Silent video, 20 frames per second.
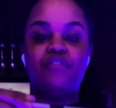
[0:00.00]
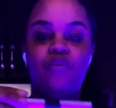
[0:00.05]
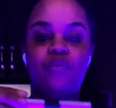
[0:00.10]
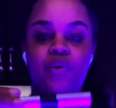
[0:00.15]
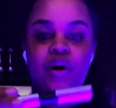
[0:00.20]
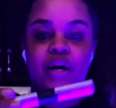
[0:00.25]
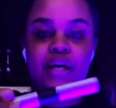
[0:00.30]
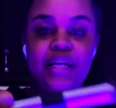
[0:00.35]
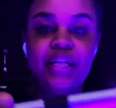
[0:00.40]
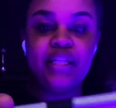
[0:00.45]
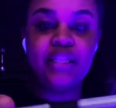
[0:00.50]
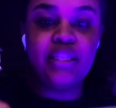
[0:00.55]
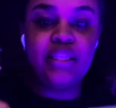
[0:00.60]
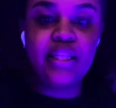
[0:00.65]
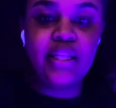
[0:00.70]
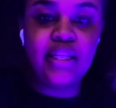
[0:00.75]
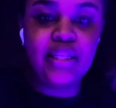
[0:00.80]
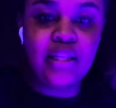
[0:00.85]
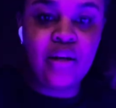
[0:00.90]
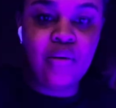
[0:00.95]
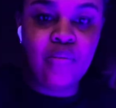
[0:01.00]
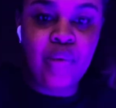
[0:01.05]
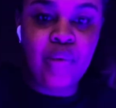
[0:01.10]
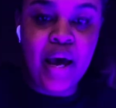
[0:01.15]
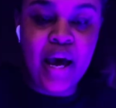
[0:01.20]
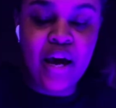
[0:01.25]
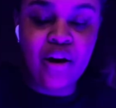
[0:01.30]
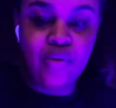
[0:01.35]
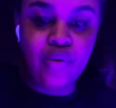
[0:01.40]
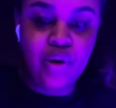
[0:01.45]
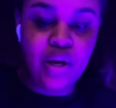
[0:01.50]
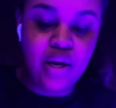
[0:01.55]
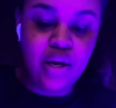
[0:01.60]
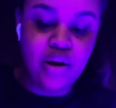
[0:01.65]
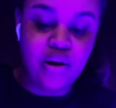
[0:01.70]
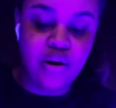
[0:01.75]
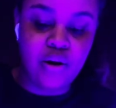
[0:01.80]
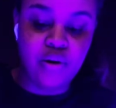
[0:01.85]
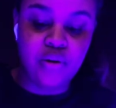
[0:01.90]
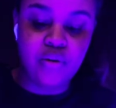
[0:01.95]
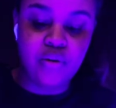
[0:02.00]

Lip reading: 1 consistent battery here.